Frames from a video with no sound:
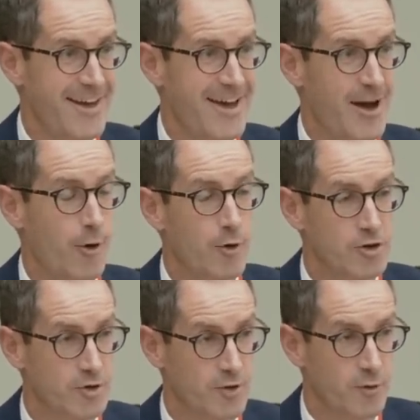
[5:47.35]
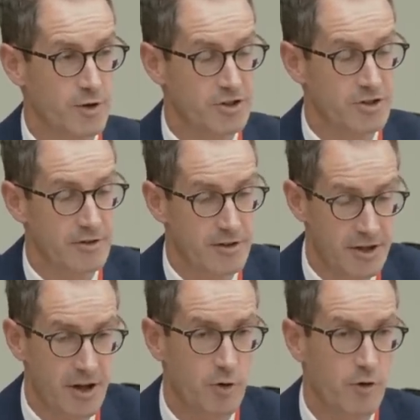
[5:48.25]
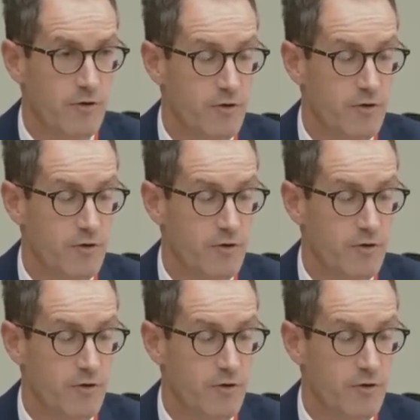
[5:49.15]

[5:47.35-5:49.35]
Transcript: uh, which which you know